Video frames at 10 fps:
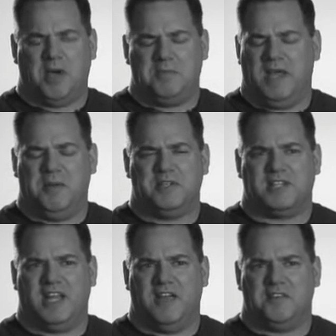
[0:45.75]
my payments
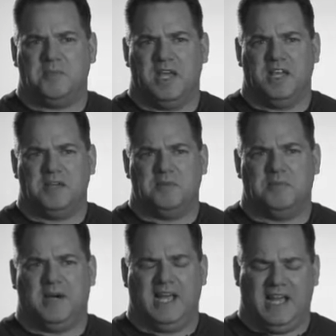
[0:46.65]
that I have to make,
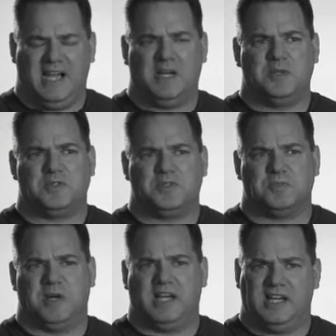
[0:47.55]
my house,
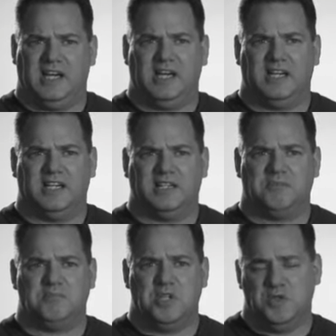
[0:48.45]
my
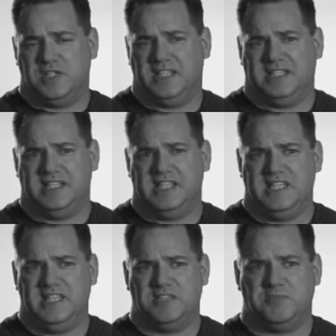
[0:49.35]
car,
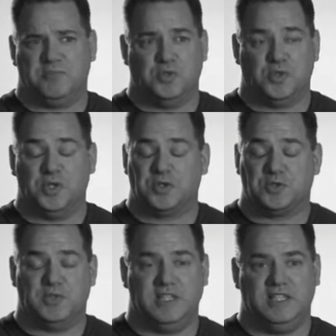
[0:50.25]
utilities,
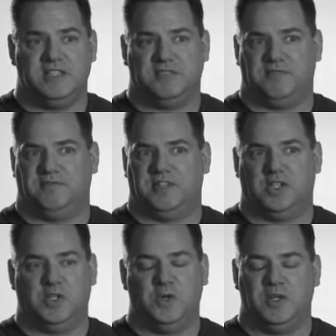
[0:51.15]
groceries,
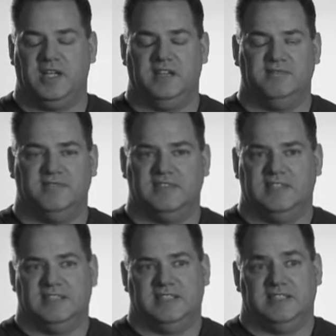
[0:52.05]
clothing,
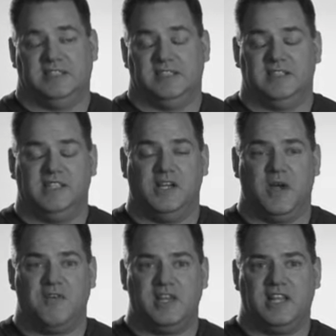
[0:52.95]

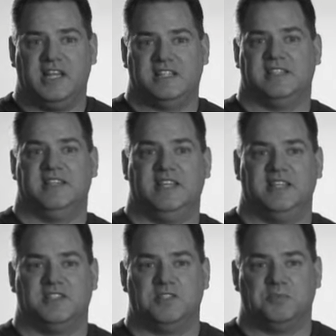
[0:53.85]
everything that's
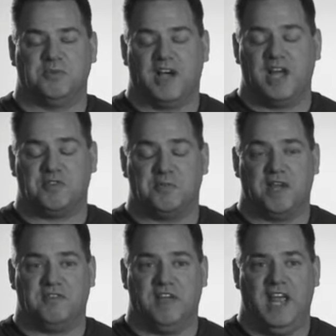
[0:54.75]
needed to provide for
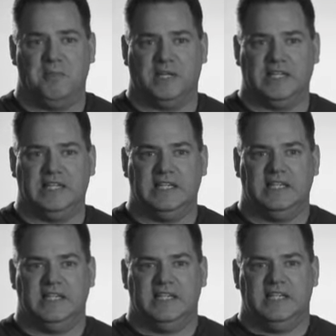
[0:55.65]
my family.
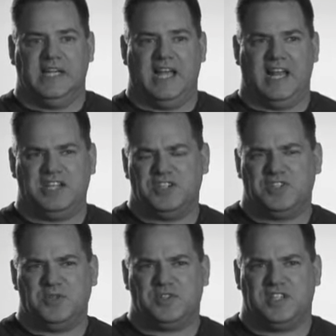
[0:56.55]
And I
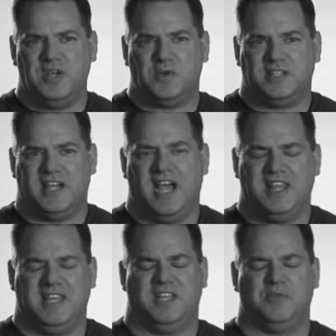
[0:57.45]
just don't see where
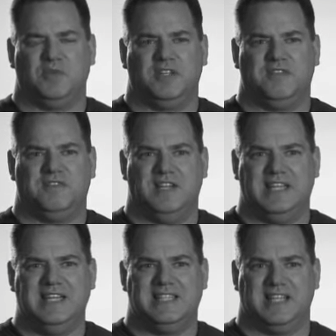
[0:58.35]
tithing can really
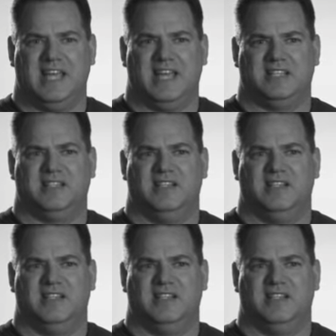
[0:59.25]
fit into that.